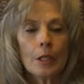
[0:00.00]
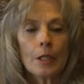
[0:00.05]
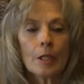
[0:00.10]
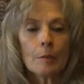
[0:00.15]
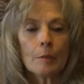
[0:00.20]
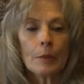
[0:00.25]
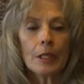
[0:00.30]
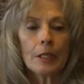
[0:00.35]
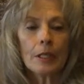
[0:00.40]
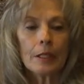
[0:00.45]

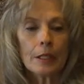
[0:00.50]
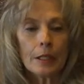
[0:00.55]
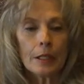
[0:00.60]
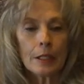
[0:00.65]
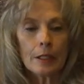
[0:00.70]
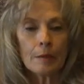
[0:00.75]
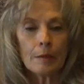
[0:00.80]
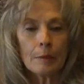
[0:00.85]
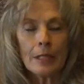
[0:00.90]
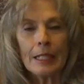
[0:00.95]
but it
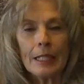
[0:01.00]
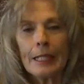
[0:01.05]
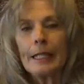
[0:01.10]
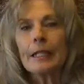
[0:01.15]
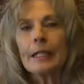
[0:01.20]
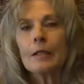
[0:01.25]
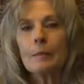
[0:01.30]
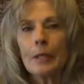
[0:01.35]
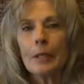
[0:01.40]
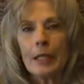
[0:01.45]
can be
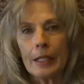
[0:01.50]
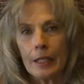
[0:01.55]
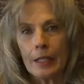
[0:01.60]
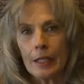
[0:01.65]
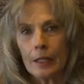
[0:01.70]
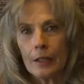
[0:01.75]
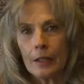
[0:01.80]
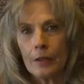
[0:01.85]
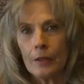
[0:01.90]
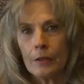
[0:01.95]
anybody.
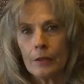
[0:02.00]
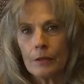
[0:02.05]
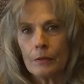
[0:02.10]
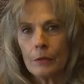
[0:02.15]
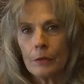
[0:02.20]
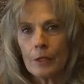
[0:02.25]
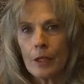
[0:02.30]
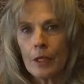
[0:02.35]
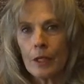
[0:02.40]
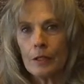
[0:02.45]
You know,
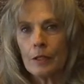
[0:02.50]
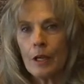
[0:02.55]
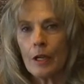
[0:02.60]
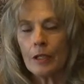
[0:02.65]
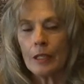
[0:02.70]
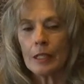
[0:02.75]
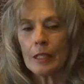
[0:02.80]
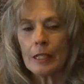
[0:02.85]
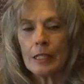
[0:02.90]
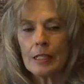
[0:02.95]
we're not
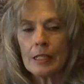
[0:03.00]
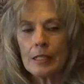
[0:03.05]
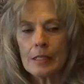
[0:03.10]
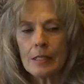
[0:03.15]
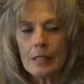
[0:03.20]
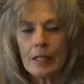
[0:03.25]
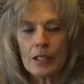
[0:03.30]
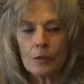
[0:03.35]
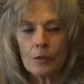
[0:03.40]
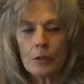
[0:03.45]
talking
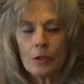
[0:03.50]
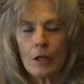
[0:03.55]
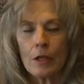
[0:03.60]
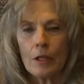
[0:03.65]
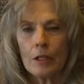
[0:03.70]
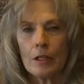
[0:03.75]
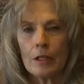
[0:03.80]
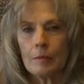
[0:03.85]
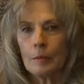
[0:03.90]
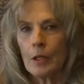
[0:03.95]
incest, we're
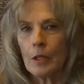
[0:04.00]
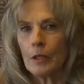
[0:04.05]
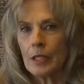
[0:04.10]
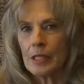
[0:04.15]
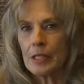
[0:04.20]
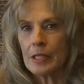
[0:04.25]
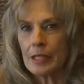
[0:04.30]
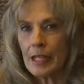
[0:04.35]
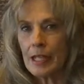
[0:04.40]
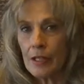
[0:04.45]
talking
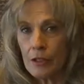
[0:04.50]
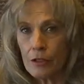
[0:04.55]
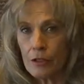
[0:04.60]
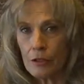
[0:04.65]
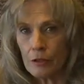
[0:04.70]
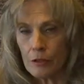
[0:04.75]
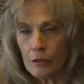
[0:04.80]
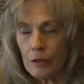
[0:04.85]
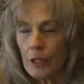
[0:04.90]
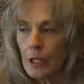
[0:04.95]

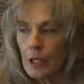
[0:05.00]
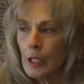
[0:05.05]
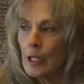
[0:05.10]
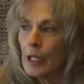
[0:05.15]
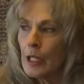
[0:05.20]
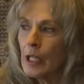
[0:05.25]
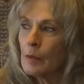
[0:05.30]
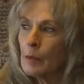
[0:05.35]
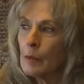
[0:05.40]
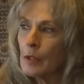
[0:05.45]
molestation.
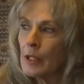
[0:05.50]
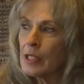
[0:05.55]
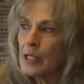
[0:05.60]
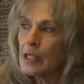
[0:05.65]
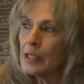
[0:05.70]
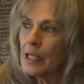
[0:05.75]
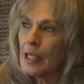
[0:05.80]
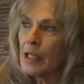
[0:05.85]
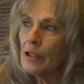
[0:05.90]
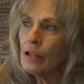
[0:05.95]
And
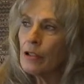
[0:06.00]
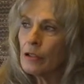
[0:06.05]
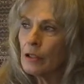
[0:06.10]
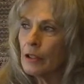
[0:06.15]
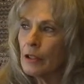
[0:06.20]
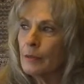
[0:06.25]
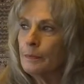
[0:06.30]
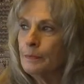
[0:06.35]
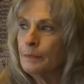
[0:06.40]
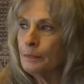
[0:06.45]

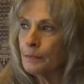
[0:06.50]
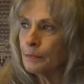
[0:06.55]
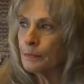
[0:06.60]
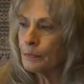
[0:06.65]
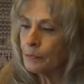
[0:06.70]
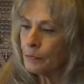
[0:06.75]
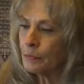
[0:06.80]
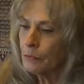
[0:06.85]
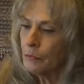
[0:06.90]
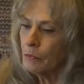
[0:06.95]
molestation
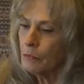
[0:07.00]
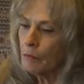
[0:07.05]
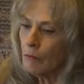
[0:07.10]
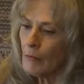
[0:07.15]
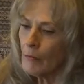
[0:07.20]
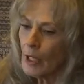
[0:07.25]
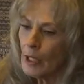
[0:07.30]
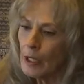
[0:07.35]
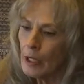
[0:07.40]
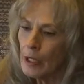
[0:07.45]

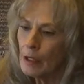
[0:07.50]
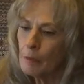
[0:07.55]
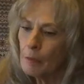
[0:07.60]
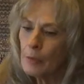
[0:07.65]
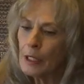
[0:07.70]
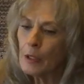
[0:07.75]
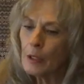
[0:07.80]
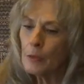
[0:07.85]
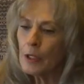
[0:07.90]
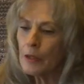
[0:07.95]
can
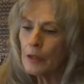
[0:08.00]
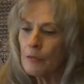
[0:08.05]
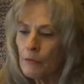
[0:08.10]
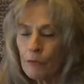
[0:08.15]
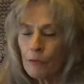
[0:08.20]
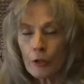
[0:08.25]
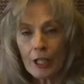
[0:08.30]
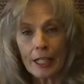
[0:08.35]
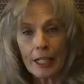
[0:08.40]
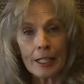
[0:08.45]
be with
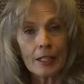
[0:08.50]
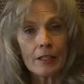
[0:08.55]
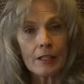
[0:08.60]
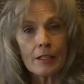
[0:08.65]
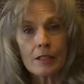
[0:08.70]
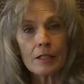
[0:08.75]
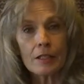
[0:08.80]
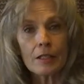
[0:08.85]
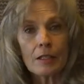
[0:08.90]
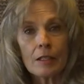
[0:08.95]

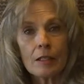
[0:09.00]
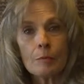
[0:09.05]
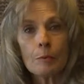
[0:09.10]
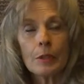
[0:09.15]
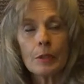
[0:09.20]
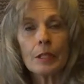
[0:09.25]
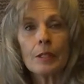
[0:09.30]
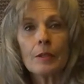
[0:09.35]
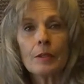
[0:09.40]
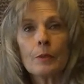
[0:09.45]
friends, it can
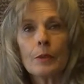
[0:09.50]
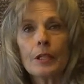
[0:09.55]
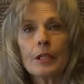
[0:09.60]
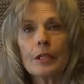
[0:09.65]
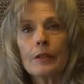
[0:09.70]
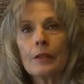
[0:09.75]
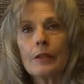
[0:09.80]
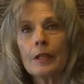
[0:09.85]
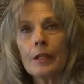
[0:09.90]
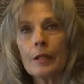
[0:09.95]
be
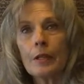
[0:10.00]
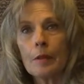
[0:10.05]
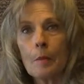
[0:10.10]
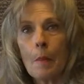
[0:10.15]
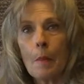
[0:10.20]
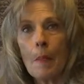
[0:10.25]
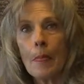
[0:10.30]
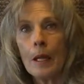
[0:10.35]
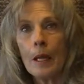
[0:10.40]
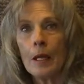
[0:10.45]
with
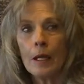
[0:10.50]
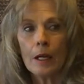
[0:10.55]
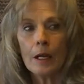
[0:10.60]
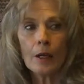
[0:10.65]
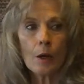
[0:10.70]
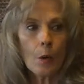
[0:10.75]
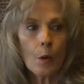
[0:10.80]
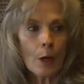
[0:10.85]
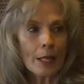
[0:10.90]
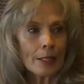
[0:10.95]
um,
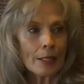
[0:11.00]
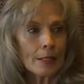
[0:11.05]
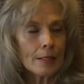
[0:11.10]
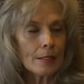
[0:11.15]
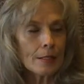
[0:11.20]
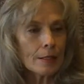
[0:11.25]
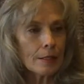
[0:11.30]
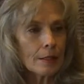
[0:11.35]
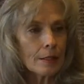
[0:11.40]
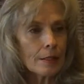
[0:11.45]

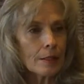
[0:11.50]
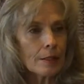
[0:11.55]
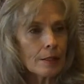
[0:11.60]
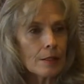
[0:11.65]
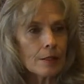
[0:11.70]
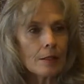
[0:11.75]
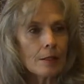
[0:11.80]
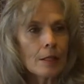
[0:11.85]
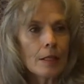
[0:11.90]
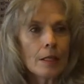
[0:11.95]

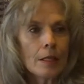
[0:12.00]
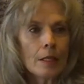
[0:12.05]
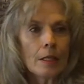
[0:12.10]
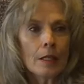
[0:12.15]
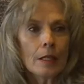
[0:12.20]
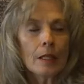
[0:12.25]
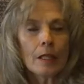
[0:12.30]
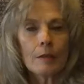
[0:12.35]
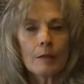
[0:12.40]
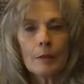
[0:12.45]
acquaintances,
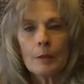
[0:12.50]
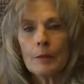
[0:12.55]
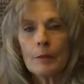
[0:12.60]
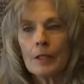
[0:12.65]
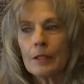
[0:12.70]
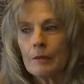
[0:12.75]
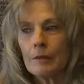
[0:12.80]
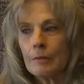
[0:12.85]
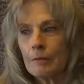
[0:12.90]
it can be with